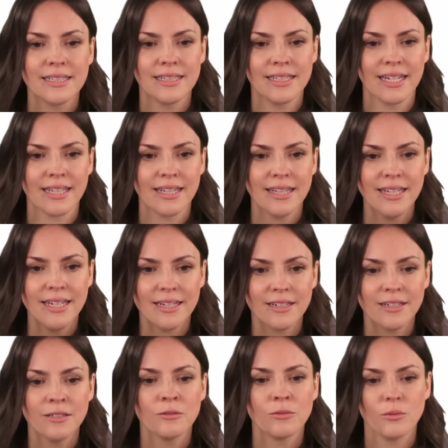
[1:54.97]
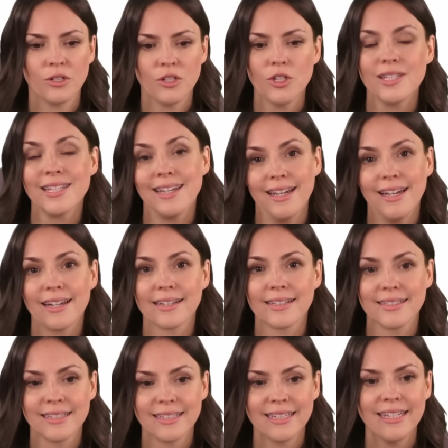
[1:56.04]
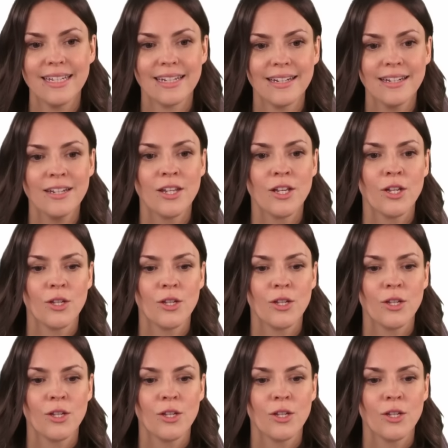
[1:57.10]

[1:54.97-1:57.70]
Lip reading: length here, which is x again.